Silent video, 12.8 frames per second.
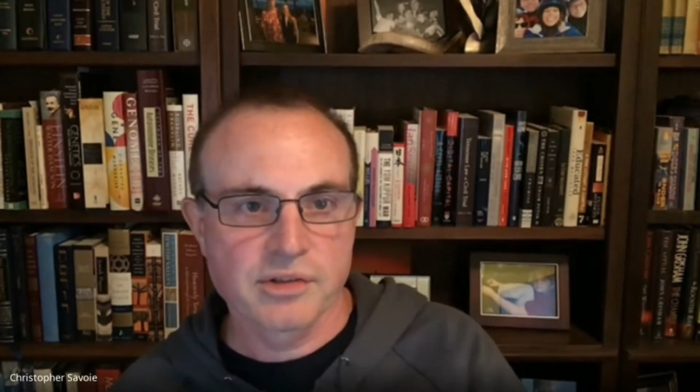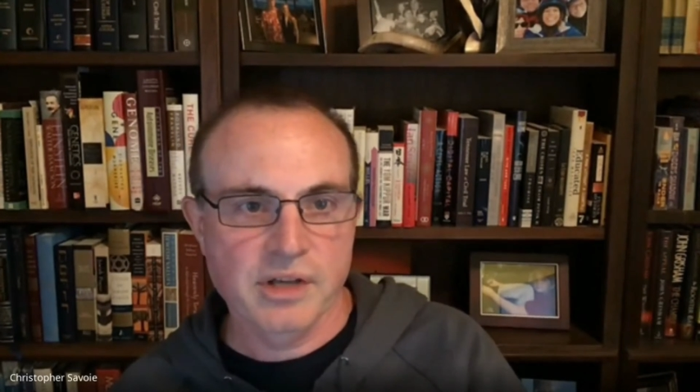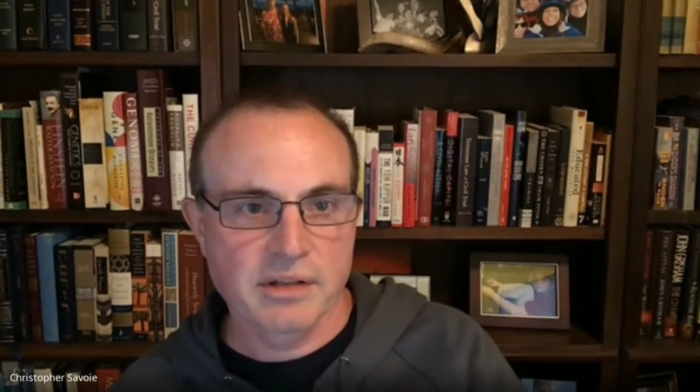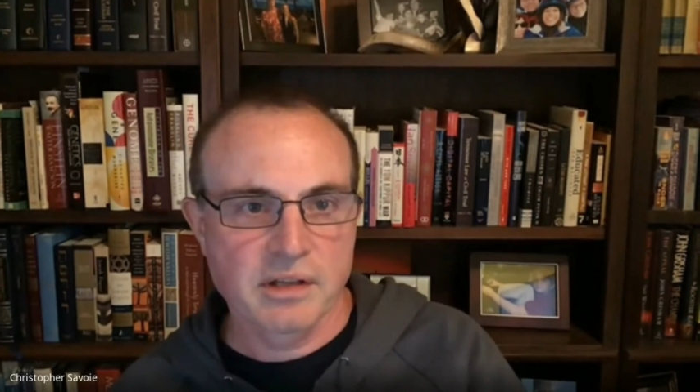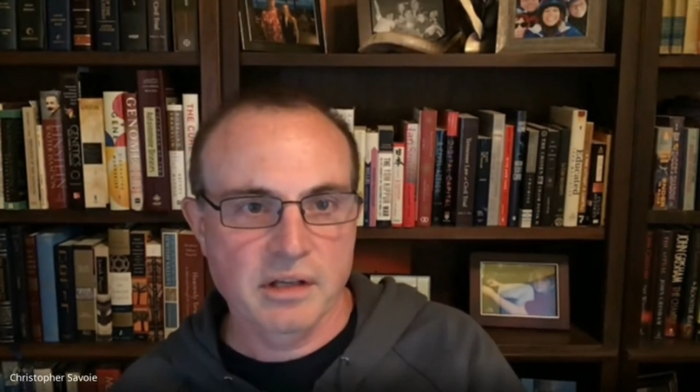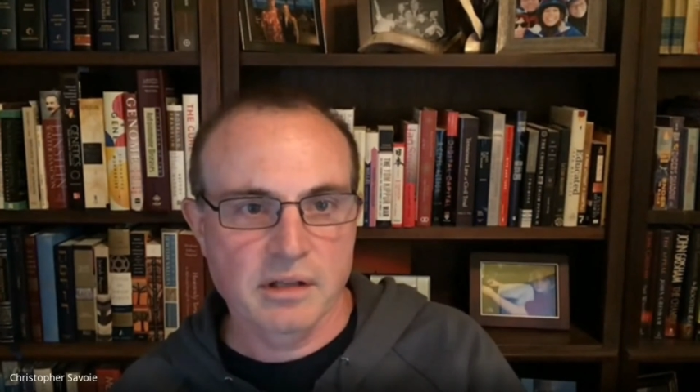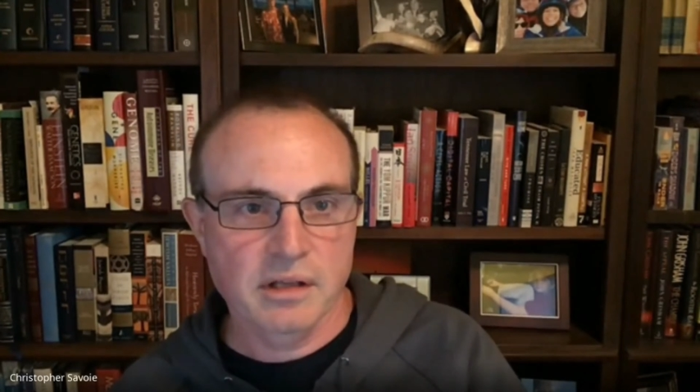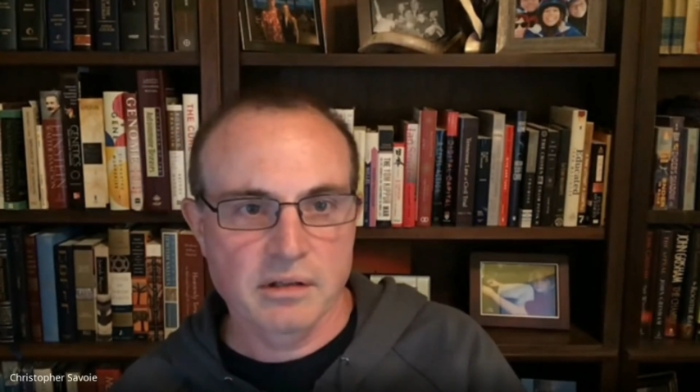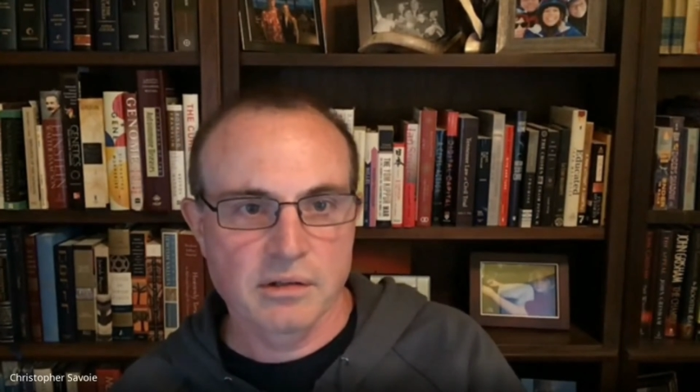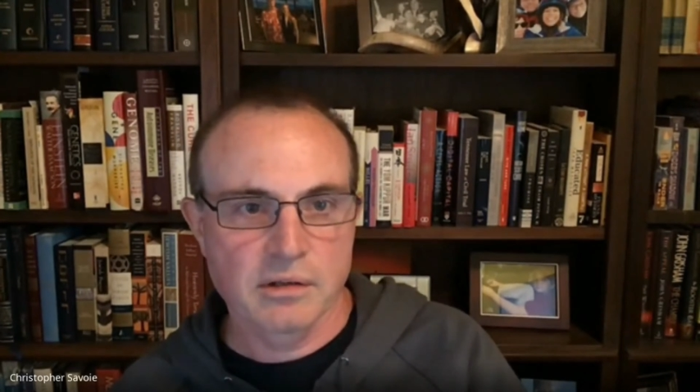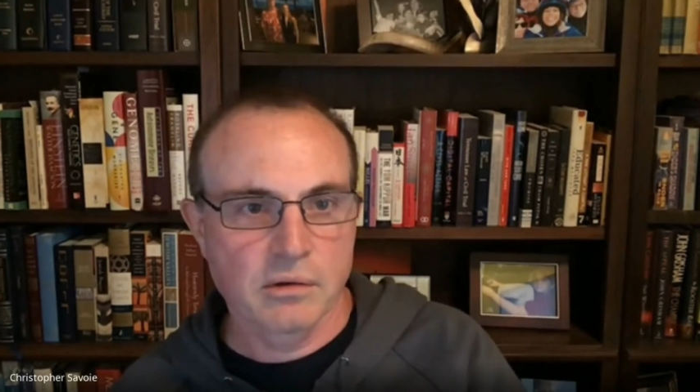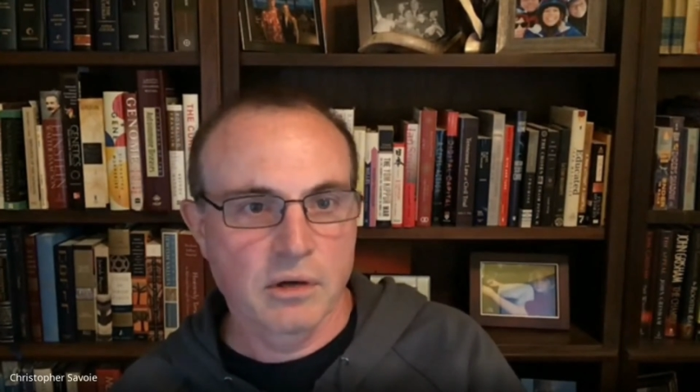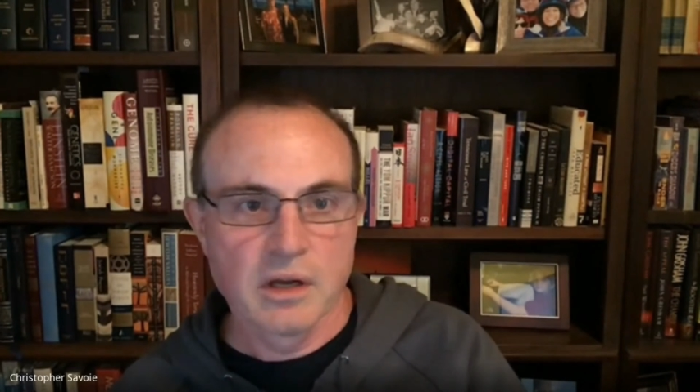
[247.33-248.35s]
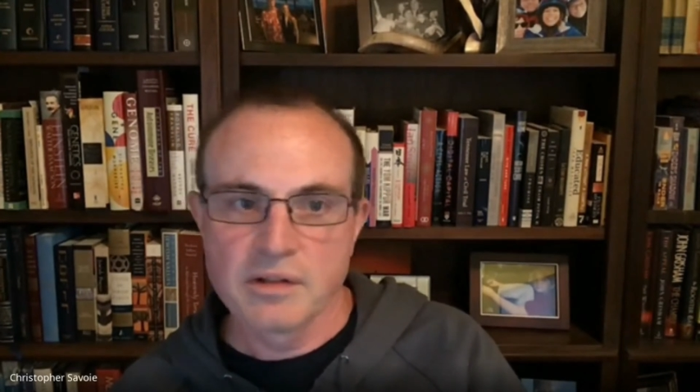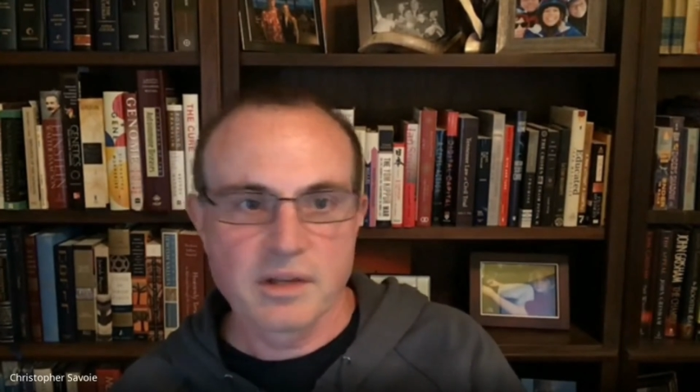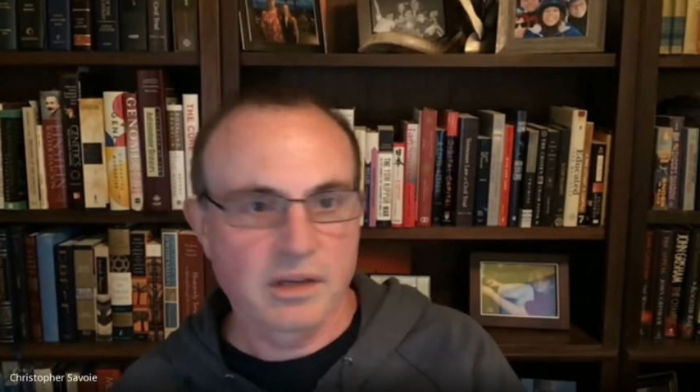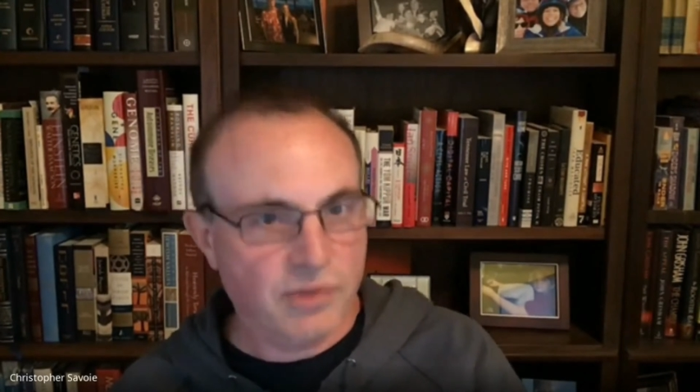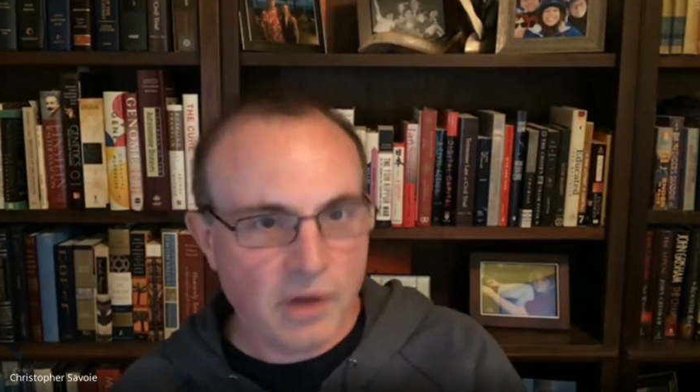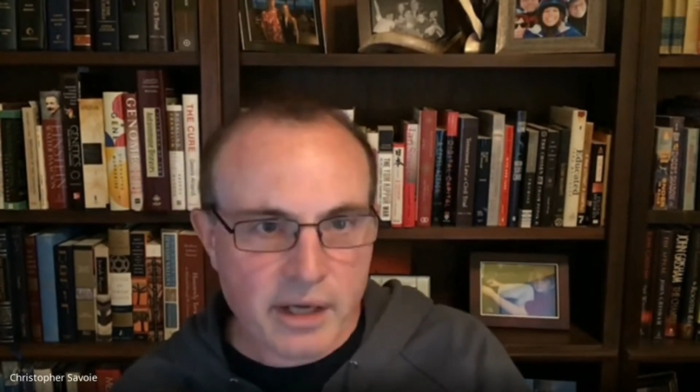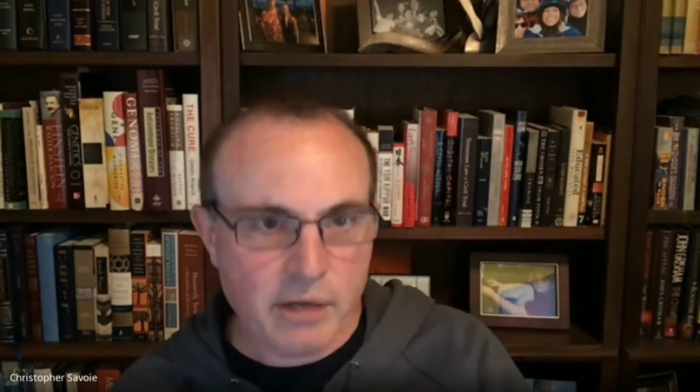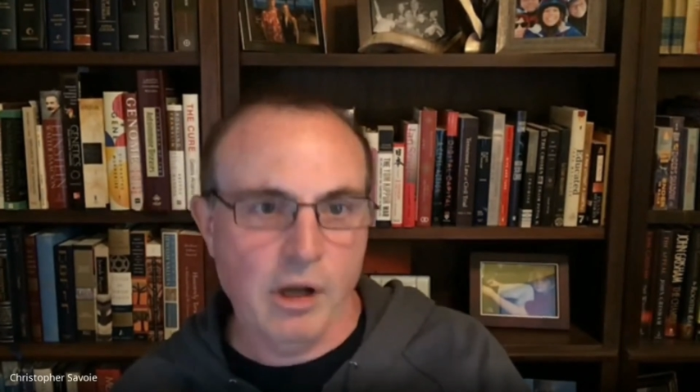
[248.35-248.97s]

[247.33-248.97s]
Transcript: Is I think that things like